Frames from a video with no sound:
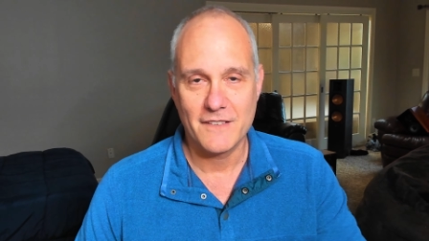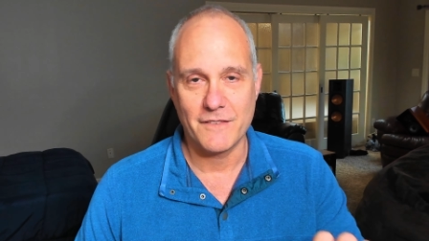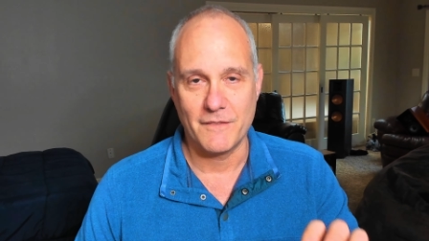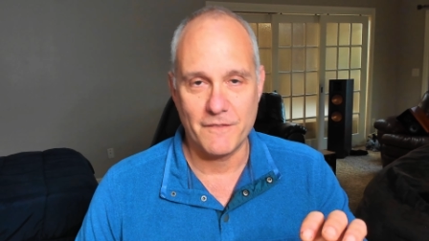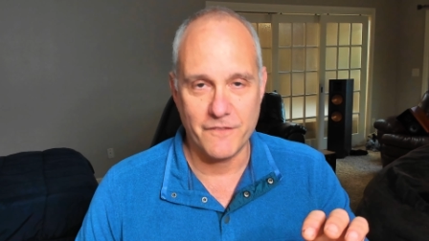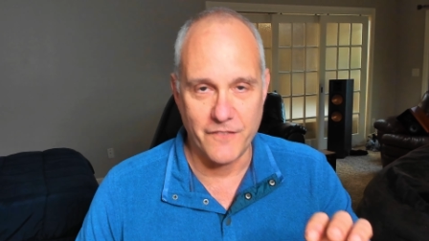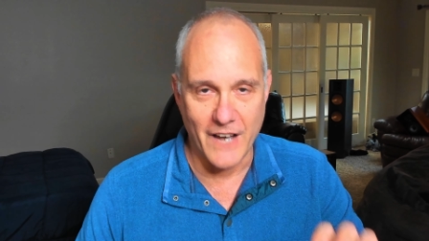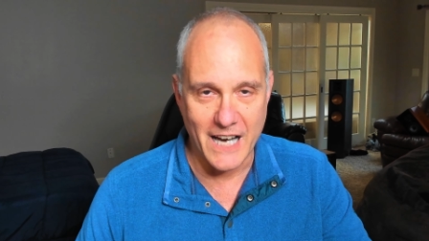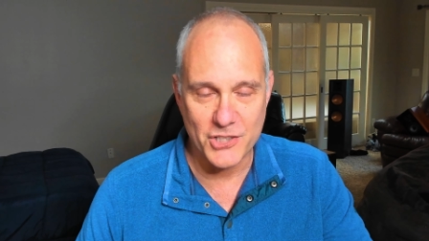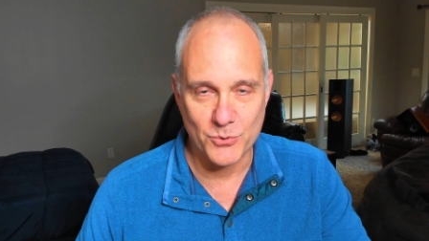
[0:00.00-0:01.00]
from
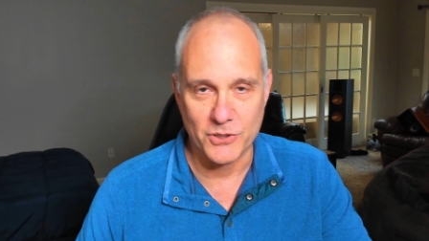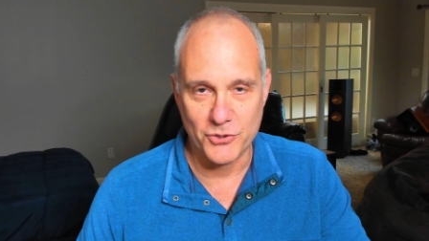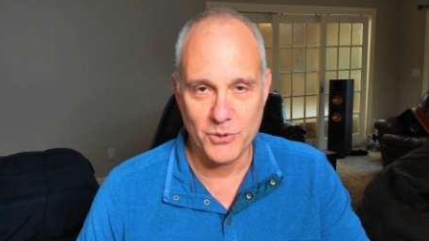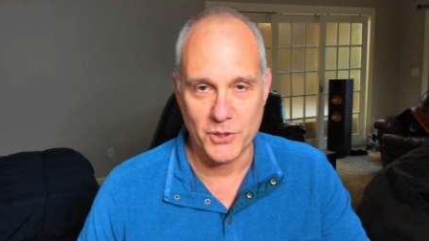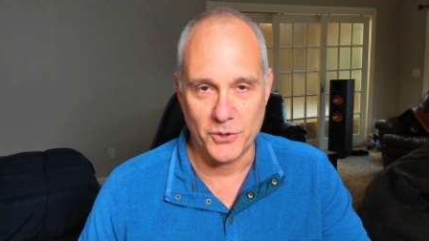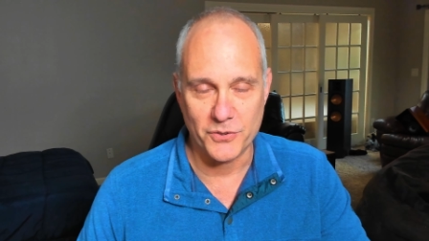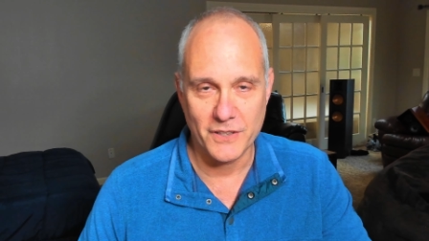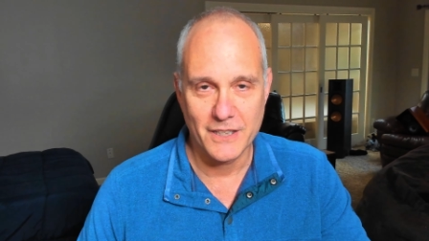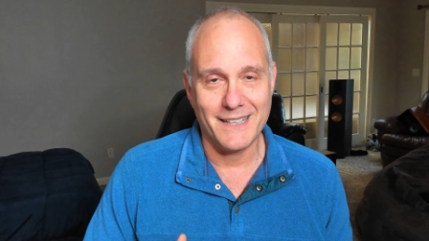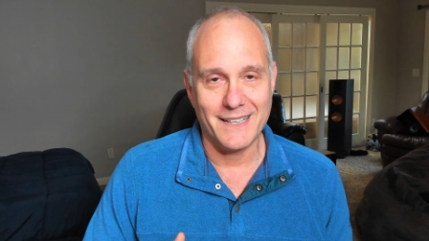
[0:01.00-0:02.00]
factual truth.
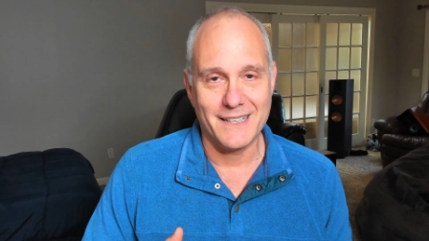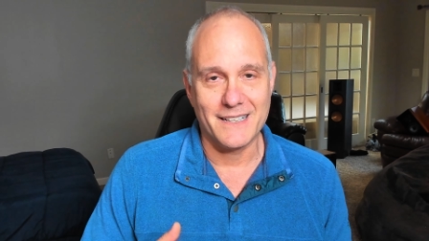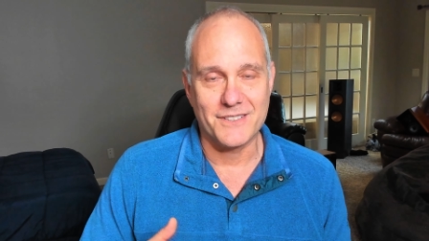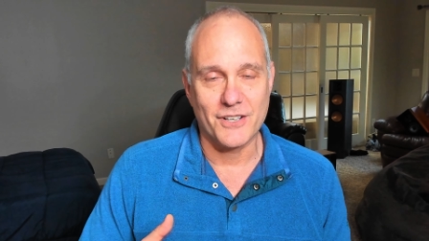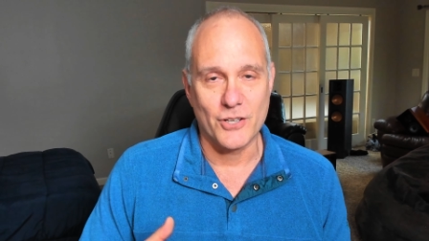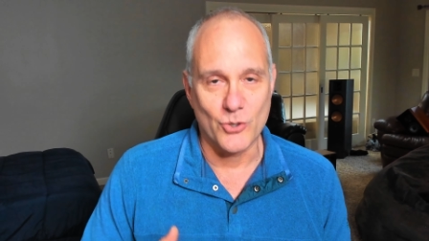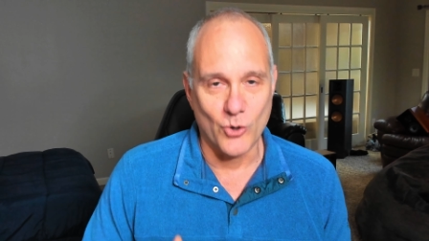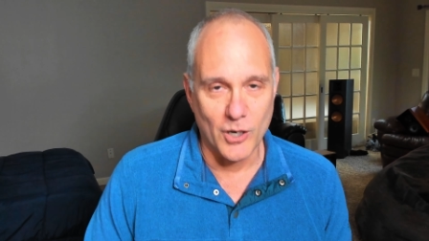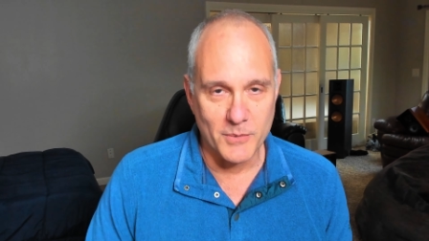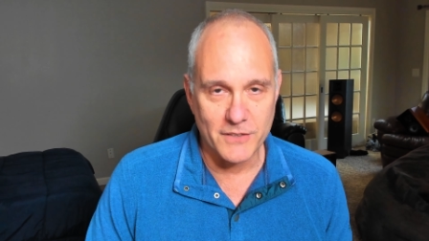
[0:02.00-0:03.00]
It is
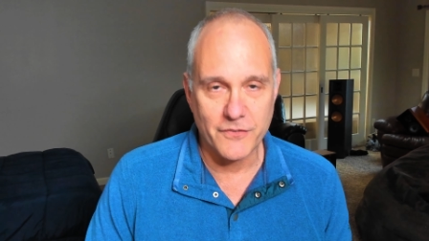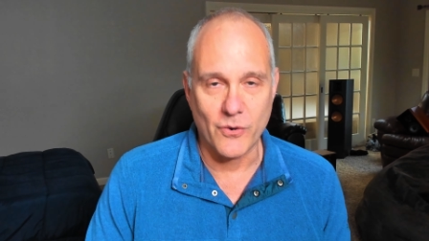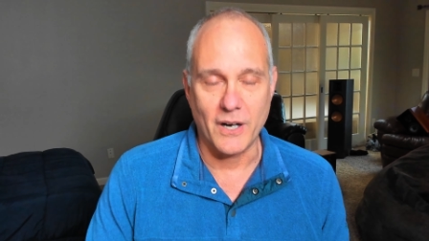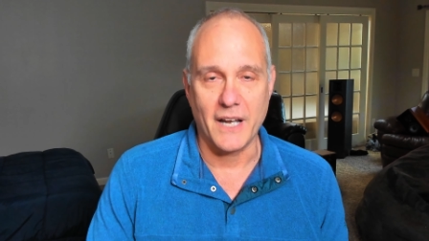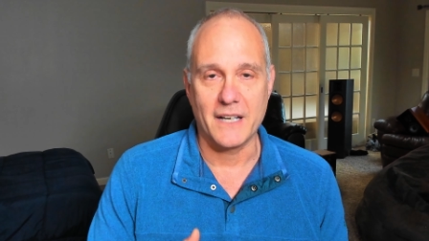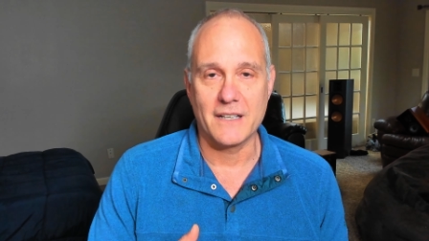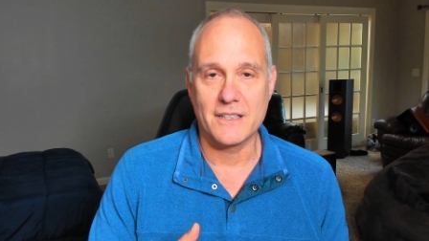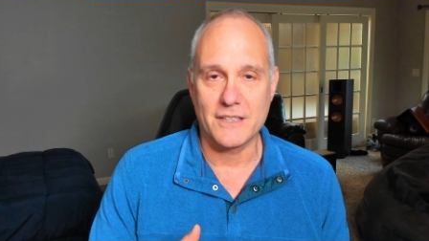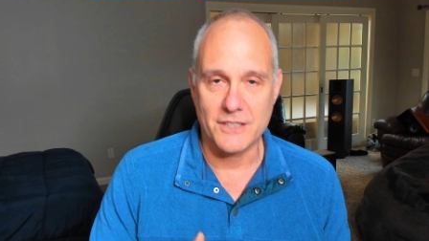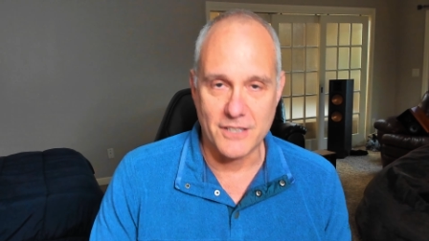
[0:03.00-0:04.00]
normal for a
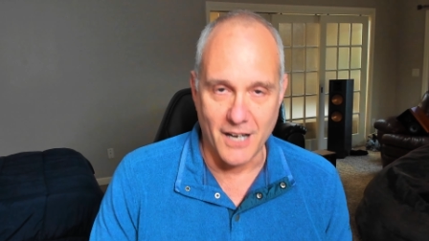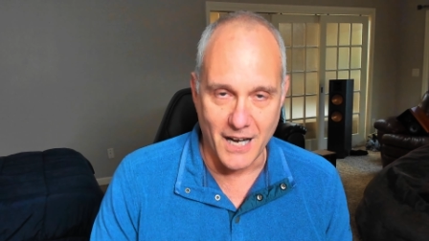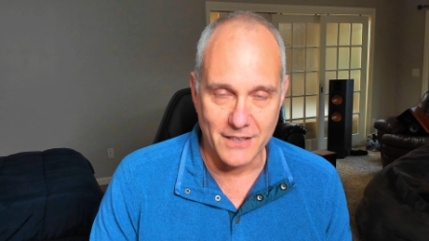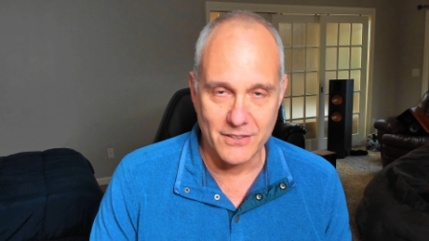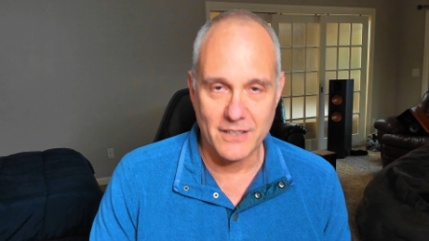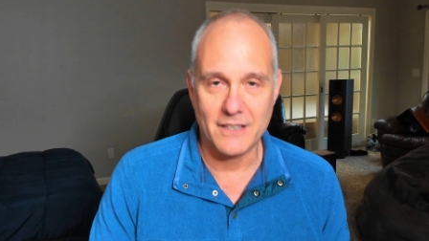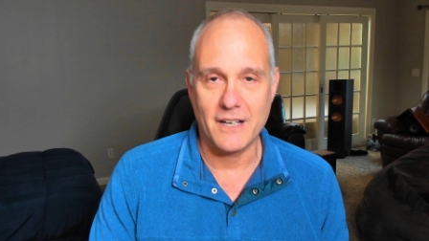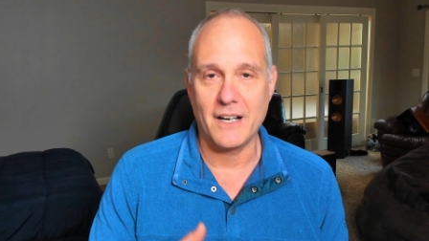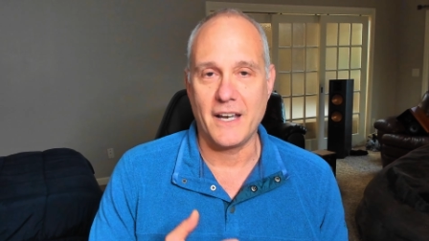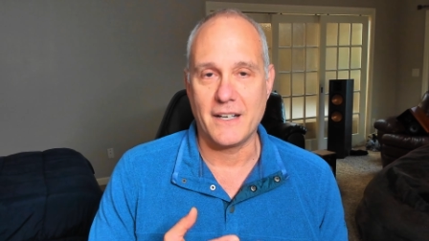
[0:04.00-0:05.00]
toddler
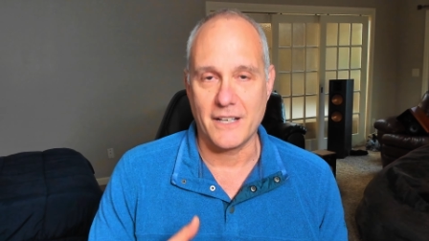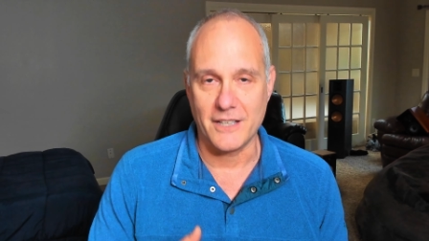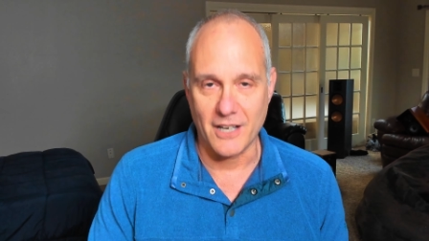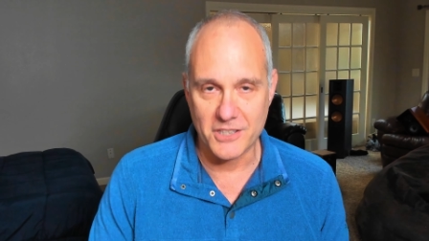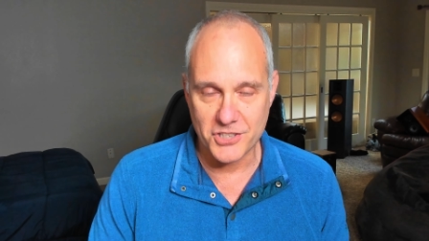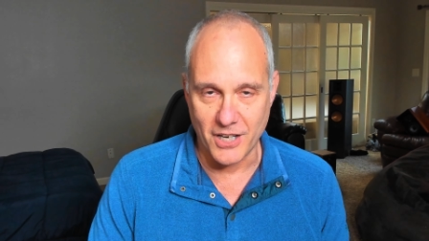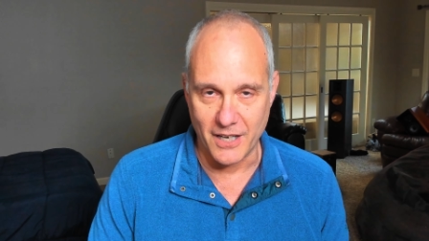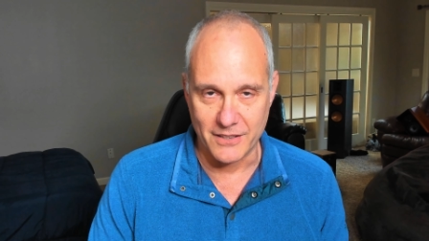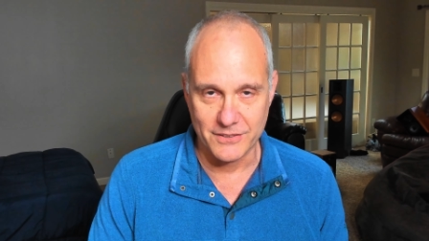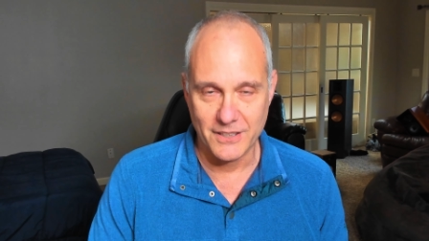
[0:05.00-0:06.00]
and a young
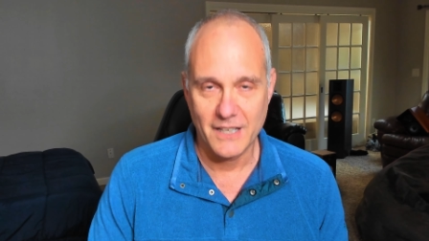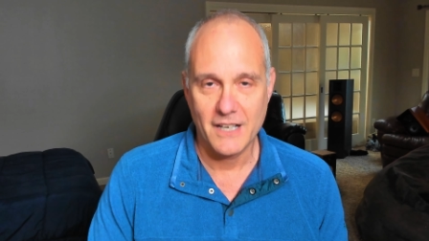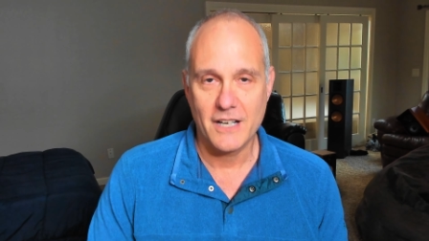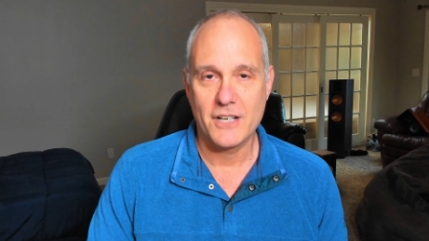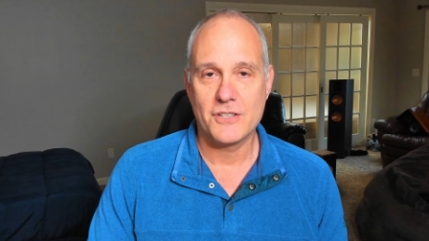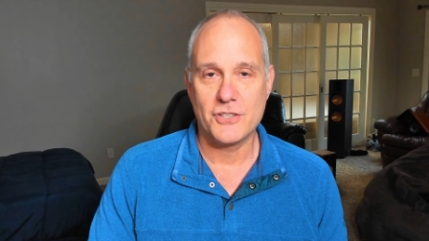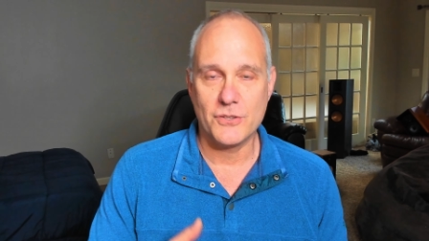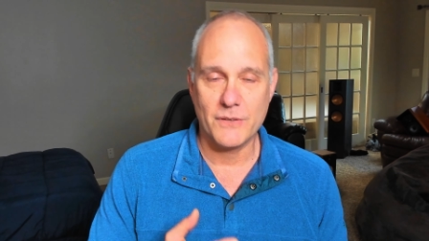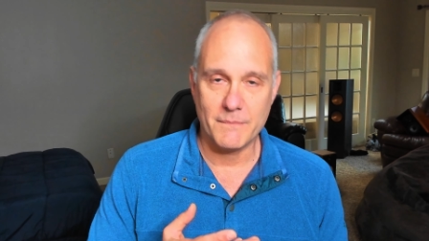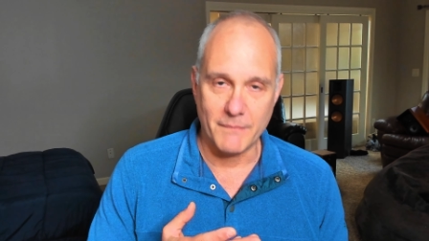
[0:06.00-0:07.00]
child
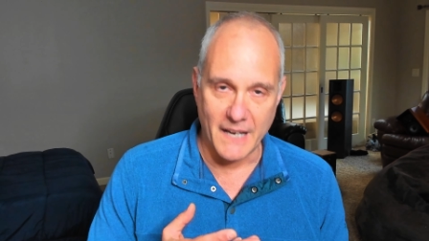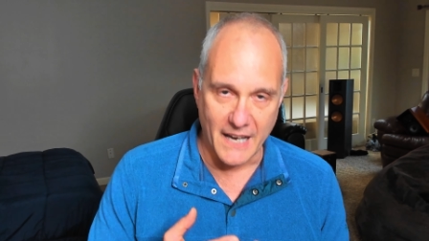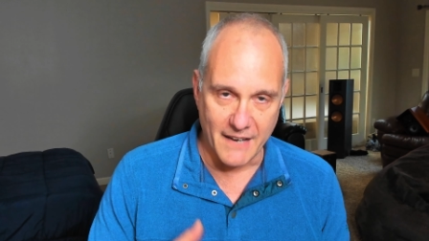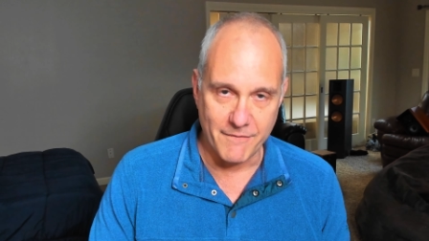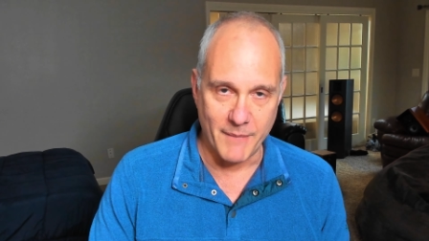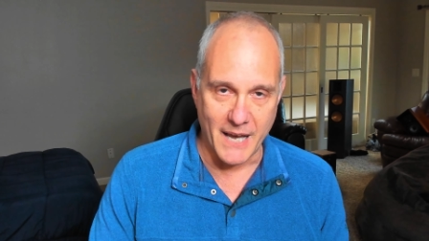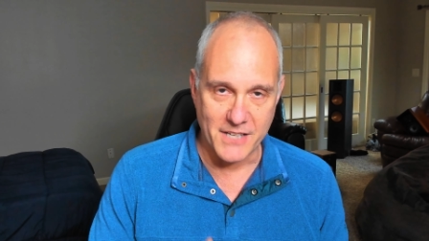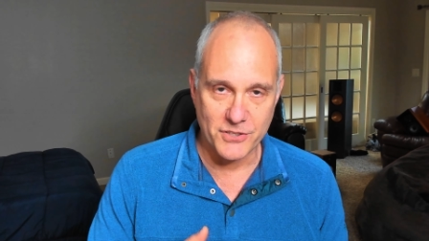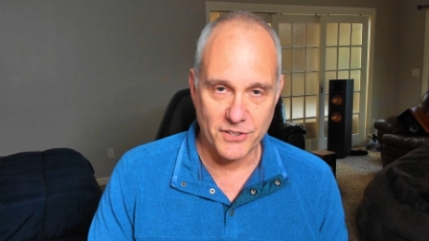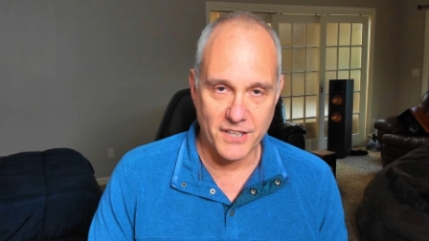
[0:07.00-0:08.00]
to have
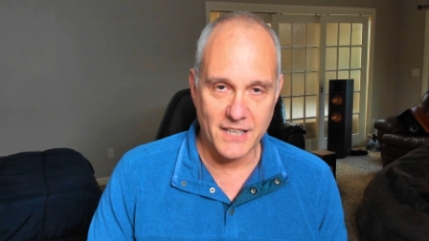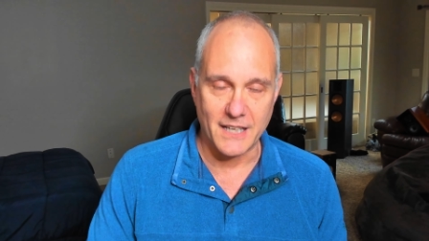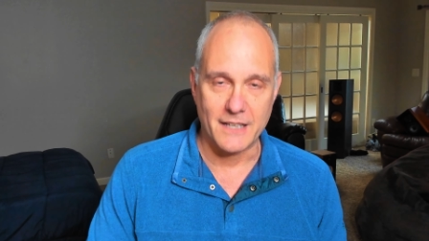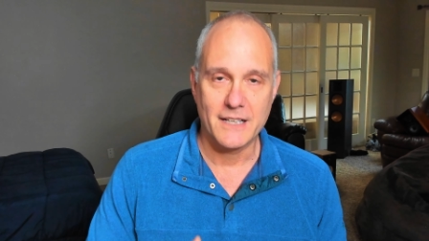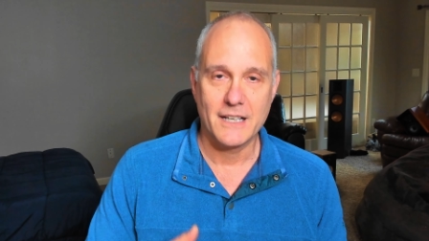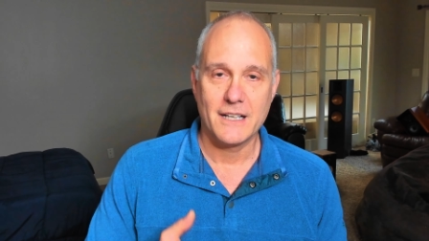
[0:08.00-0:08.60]
magical thinking,